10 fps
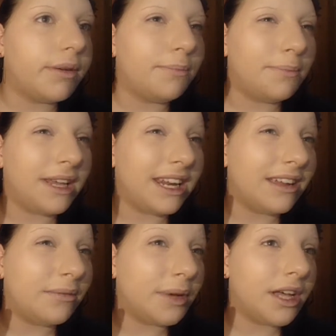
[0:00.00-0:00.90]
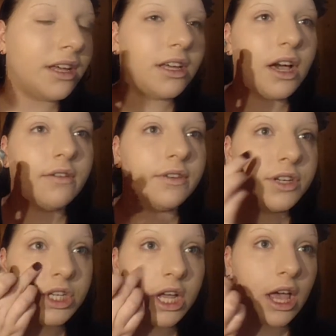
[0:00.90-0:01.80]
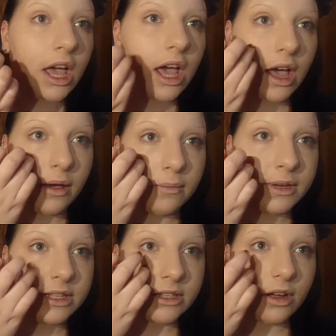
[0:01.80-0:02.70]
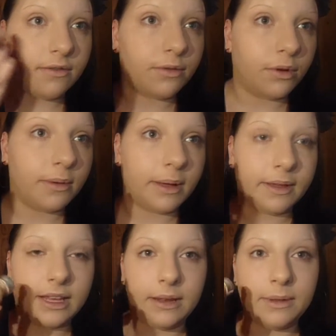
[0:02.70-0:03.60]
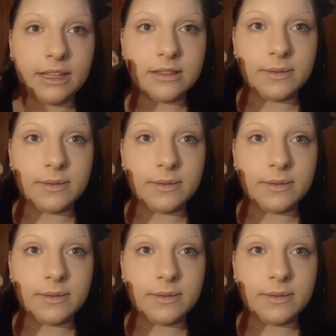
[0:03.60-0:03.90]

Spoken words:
medium coverage, but it's not full by any means